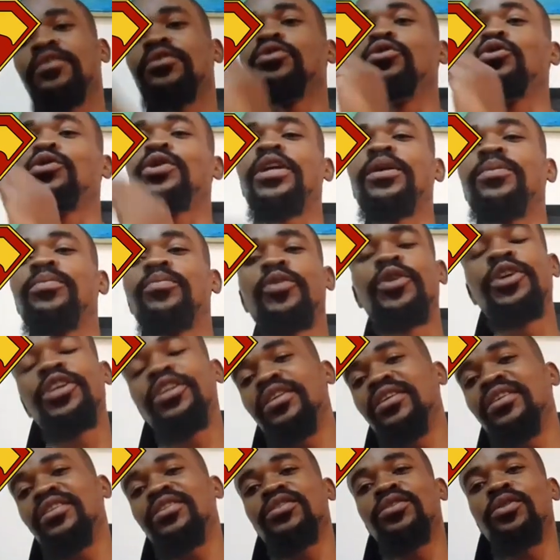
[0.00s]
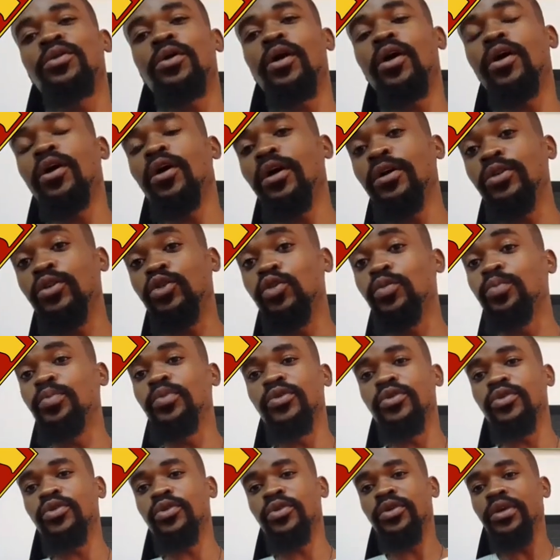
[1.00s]
you can bring in
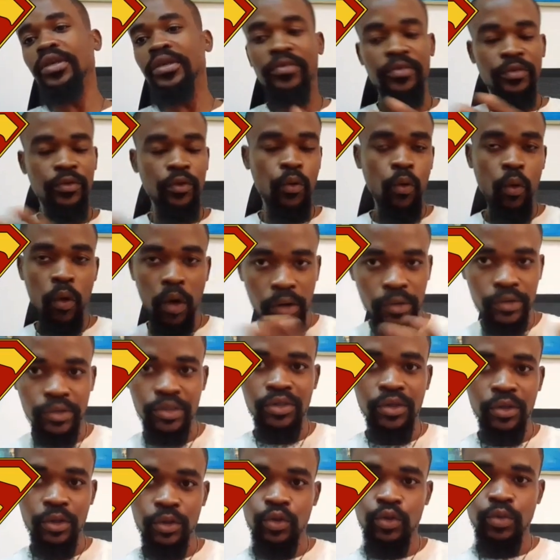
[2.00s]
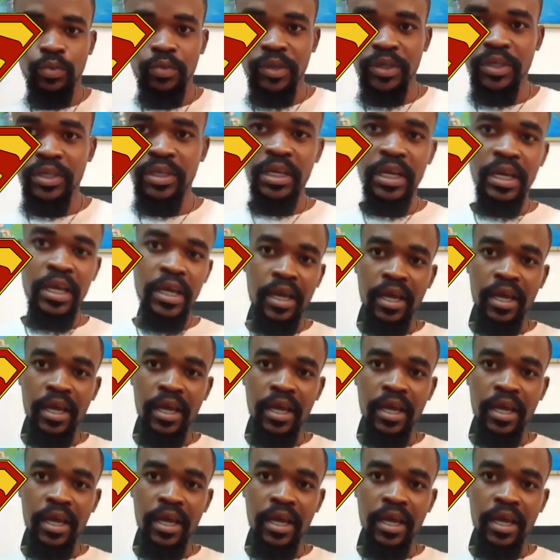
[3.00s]
Supergirl if you want her to be